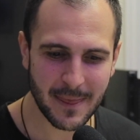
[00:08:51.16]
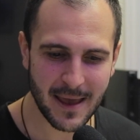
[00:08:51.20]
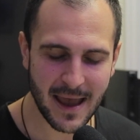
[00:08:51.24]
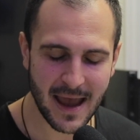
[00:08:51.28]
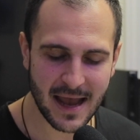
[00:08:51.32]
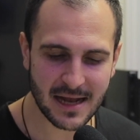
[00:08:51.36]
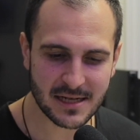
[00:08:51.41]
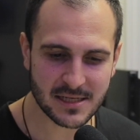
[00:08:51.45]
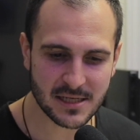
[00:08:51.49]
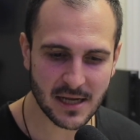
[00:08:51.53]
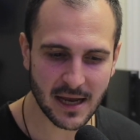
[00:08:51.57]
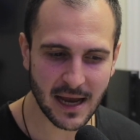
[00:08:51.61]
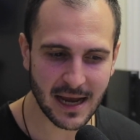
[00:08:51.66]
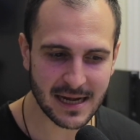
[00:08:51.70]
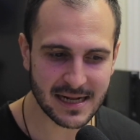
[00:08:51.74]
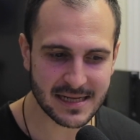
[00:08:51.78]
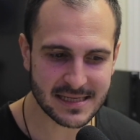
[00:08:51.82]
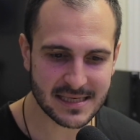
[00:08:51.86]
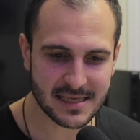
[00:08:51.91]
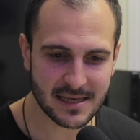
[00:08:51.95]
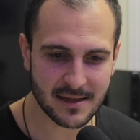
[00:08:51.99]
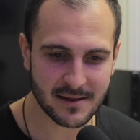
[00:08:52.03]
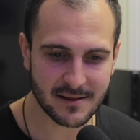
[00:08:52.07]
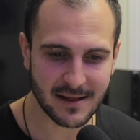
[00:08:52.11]
And
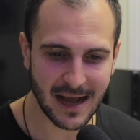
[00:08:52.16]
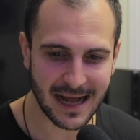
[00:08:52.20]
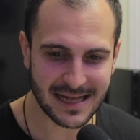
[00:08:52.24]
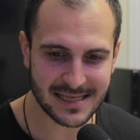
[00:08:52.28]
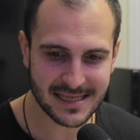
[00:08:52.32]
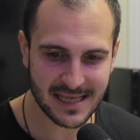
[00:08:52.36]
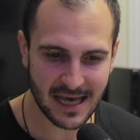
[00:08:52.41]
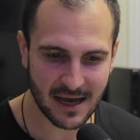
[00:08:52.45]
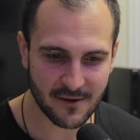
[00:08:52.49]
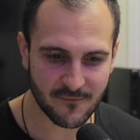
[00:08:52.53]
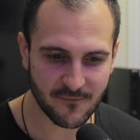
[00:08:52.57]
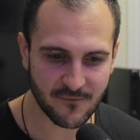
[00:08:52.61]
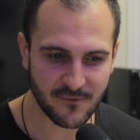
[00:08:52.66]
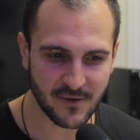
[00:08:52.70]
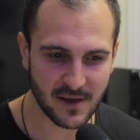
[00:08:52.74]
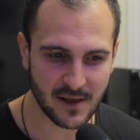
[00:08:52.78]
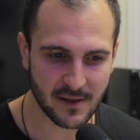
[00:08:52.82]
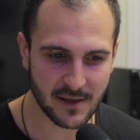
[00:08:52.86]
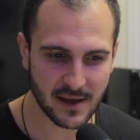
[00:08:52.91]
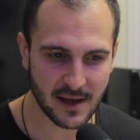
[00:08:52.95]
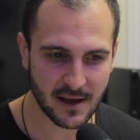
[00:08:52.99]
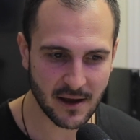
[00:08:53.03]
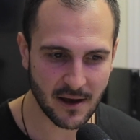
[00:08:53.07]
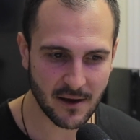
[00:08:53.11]
that's that
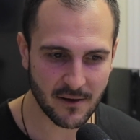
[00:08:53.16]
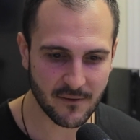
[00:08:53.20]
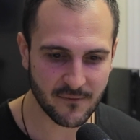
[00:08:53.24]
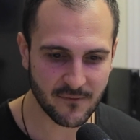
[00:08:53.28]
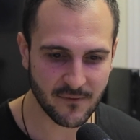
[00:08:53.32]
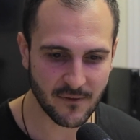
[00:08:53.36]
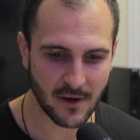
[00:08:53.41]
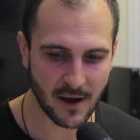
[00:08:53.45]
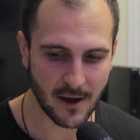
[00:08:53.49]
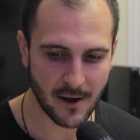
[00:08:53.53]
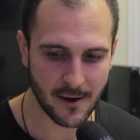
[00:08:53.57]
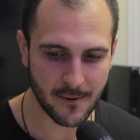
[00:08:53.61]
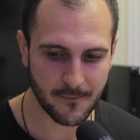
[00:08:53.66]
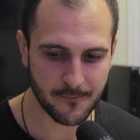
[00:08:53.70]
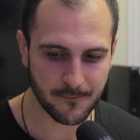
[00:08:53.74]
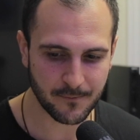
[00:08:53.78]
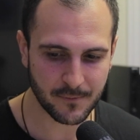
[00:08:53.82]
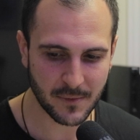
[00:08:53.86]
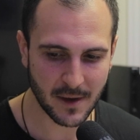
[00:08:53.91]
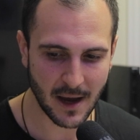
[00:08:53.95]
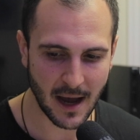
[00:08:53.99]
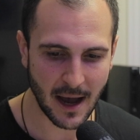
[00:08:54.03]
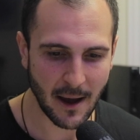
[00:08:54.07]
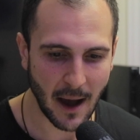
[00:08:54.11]
feeling of,
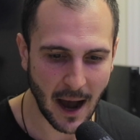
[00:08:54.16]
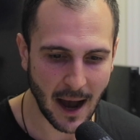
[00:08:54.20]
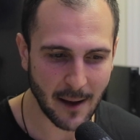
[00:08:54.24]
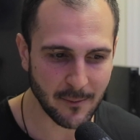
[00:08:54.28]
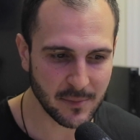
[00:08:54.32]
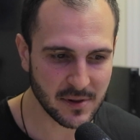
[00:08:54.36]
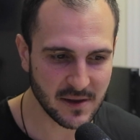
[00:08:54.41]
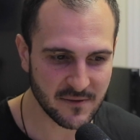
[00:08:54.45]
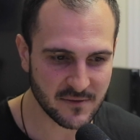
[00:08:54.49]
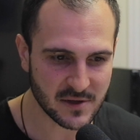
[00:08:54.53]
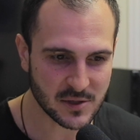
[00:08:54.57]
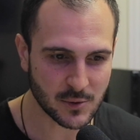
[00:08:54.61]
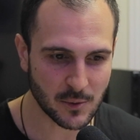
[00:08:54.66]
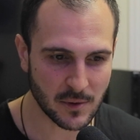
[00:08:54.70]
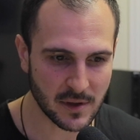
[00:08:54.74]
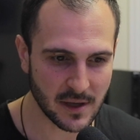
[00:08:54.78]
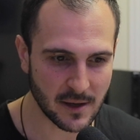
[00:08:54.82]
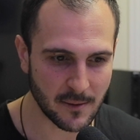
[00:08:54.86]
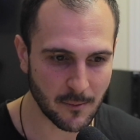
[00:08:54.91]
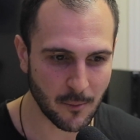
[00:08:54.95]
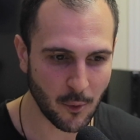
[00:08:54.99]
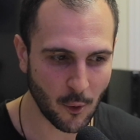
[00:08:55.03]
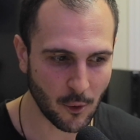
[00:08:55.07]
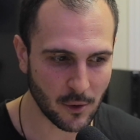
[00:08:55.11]
I believe it's really
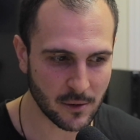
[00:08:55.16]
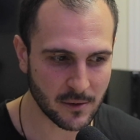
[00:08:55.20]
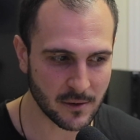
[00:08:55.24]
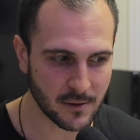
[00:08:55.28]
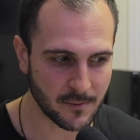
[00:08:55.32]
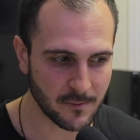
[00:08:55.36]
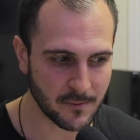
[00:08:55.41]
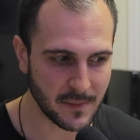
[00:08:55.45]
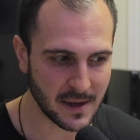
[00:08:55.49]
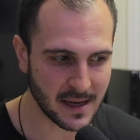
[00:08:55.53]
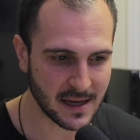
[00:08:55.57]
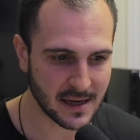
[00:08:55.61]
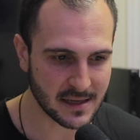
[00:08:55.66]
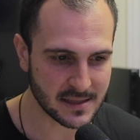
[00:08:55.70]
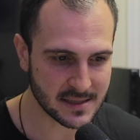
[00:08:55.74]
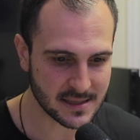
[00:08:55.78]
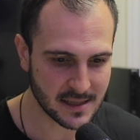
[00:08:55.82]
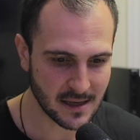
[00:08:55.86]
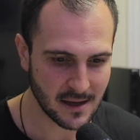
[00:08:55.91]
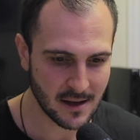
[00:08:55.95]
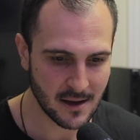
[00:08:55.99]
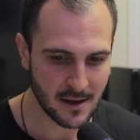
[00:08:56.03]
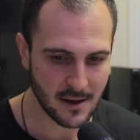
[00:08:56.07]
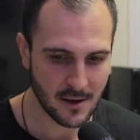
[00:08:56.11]
important, because
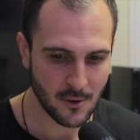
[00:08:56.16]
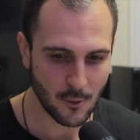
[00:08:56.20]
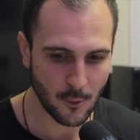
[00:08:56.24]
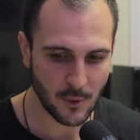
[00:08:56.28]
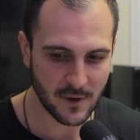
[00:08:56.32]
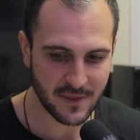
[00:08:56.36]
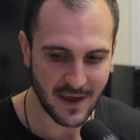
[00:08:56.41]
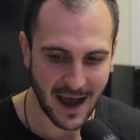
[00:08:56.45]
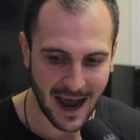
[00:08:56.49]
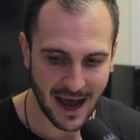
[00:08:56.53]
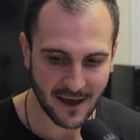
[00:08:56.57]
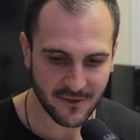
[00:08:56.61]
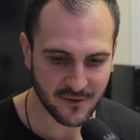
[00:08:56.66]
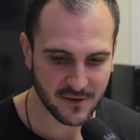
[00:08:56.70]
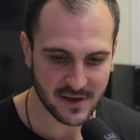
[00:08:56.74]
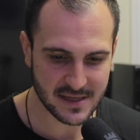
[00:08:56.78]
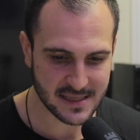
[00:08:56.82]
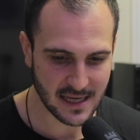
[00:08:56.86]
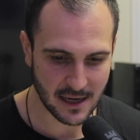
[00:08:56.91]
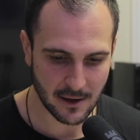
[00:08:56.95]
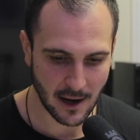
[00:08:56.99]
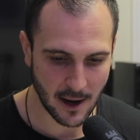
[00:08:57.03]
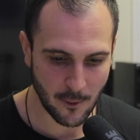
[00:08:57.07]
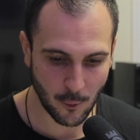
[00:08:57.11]
with
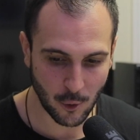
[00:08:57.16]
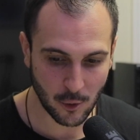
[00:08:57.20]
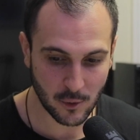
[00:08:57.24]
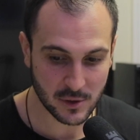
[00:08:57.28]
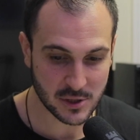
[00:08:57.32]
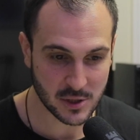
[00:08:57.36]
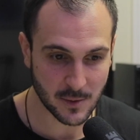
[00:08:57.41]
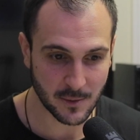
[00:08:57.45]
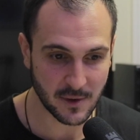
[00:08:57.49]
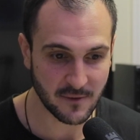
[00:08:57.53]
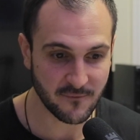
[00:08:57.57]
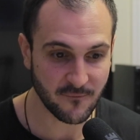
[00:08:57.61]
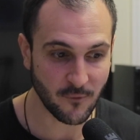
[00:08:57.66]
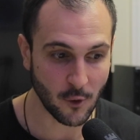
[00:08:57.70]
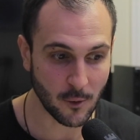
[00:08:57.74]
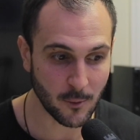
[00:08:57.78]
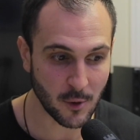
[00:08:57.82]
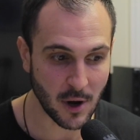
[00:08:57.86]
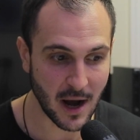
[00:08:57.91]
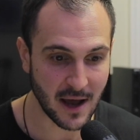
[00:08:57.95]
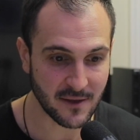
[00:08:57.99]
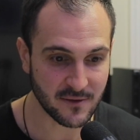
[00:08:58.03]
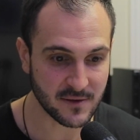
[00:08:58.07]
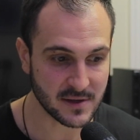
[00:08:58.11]
athletes, I work with so many
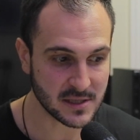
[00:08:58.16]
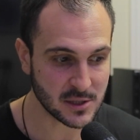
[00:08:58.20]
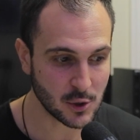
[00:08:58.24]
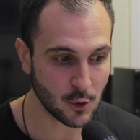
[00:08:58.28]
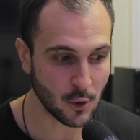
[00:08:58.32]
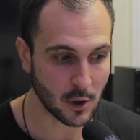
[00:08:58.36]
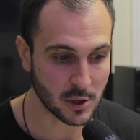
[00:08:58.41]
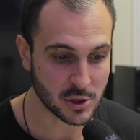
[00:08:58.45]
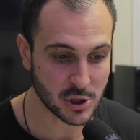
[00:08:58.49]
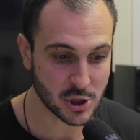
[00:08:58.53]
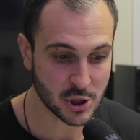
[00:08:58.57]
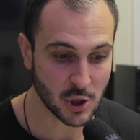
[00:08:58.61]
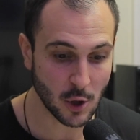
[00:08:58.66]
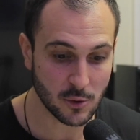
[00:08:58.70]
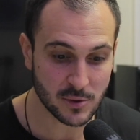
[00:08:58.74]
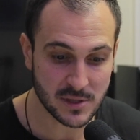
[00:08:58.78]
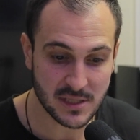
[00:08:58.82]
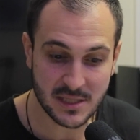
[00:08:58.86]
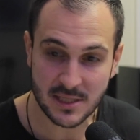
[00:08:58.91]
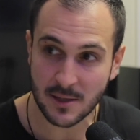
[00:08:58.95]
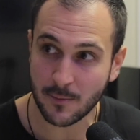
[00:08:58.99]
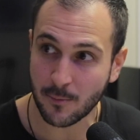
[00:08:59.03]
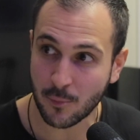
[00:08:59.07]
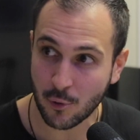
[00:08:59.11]
former athletes who are so
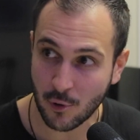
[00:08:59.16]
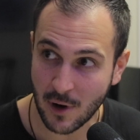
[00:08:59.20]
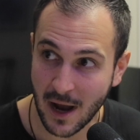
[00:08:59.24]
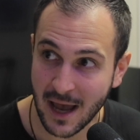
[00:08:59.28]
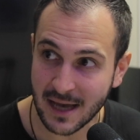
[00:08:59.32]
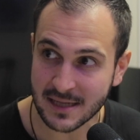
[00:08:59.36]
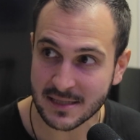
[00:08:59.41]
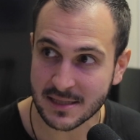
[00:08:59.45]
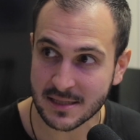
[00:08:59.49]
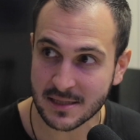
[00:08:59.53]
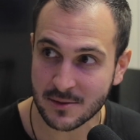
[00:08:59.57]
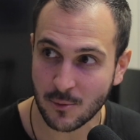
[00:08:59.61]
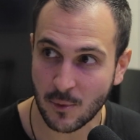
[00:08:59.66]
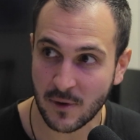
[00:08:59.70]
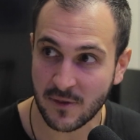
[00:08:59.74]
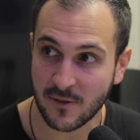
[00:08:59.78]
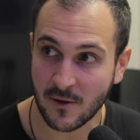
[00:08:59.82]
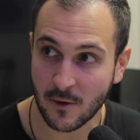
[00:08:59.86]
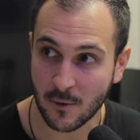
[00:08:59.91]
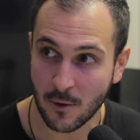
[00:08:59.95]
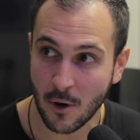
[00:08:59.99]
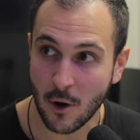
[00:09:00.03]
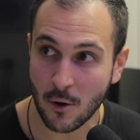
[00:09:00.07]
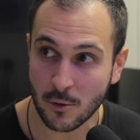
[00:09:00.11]
suppressed with
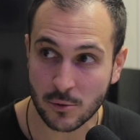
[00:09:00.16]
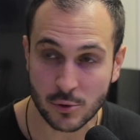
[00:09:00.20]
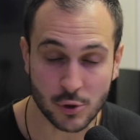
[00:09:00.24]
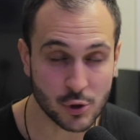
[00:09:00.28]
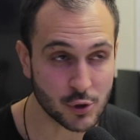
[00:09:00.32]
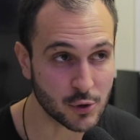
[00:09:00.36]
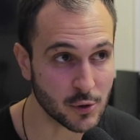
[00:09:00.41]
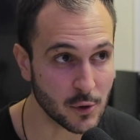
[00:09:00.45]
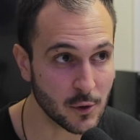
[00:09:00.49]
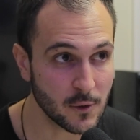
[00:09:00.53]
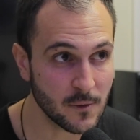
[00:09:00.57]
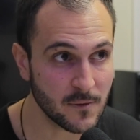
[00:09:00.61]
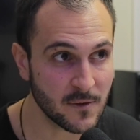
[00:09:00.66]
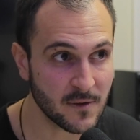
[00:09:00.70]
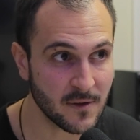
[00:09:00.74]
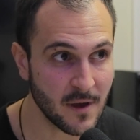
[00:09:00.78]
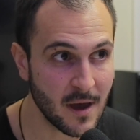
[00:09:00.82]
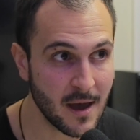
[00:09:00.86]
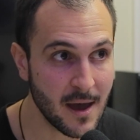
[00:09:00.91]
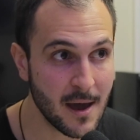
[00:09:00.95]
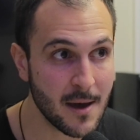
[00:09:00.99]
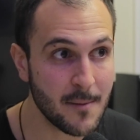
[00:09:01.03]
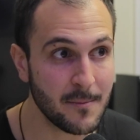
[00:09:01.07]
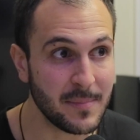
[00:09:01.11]
their own truth
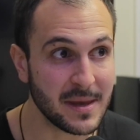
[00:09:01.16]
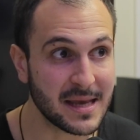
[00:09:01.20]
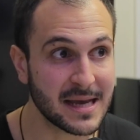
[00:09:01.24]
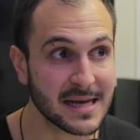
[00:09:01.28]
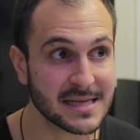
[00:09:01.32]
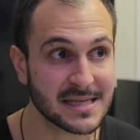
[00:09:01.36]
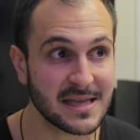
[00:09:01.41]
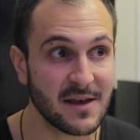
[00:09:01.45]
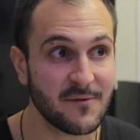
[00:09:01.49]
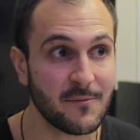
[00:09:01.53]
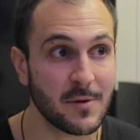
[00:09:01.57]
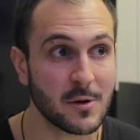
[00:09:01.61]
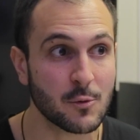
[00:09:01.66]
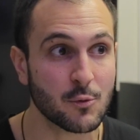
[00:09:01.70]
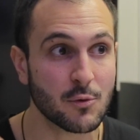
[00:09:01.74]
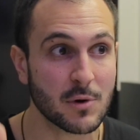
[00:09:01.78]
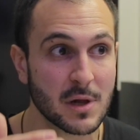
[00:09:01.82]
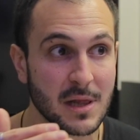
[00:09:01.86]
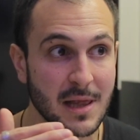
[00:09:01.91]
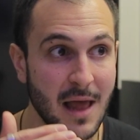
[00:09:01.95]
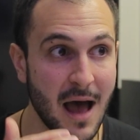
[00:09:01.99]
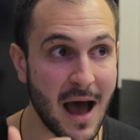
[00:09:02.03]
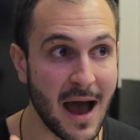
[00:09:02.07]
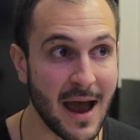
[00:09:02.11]
because they've been
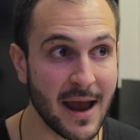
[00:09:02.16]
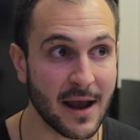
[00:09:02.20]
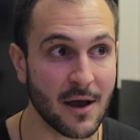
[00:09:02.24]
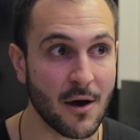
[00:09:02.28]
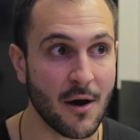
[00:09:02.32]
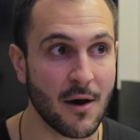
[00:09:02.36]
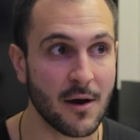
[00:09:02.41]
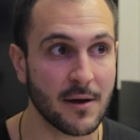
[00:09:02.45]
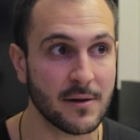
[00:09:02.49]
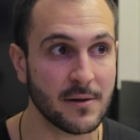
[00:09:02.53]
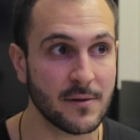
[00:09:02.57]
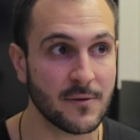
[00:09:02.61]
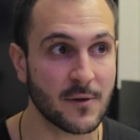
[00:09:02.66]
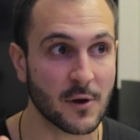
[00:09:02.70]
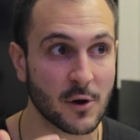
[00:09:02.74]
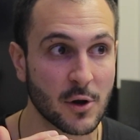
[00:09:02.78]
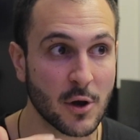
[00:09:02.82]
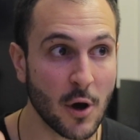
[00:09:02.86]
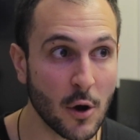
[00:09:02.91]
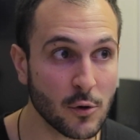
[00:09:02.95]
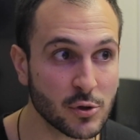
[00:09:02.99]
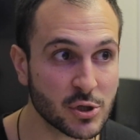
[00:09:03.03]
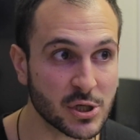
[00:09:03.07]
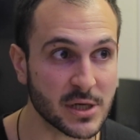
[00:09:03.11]
relying on their
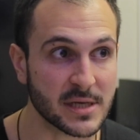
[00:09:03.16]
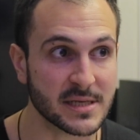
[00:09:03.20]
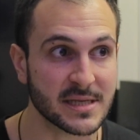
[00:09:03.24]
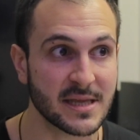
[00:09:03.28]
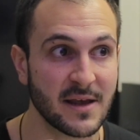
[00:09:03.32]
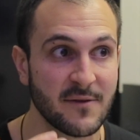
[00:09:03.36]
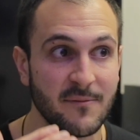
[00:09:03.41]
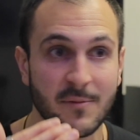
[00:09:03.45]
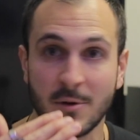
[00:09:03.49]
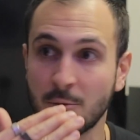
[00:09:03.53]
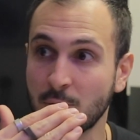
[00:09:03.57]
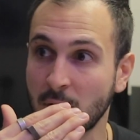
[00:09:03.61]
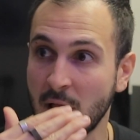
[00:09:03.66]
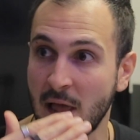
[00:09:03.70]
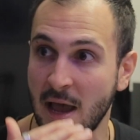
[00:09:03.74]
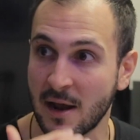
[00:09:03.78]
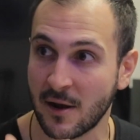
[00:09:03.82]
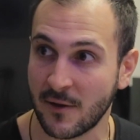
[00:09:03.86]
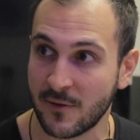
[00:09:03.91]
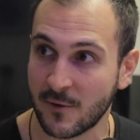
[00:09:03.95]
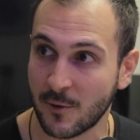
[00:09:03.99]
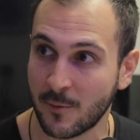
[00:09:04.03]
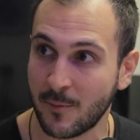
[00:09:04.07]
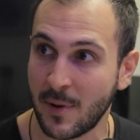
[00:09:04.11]
coaches, they've been relying
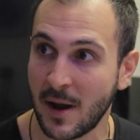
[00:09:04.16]
on their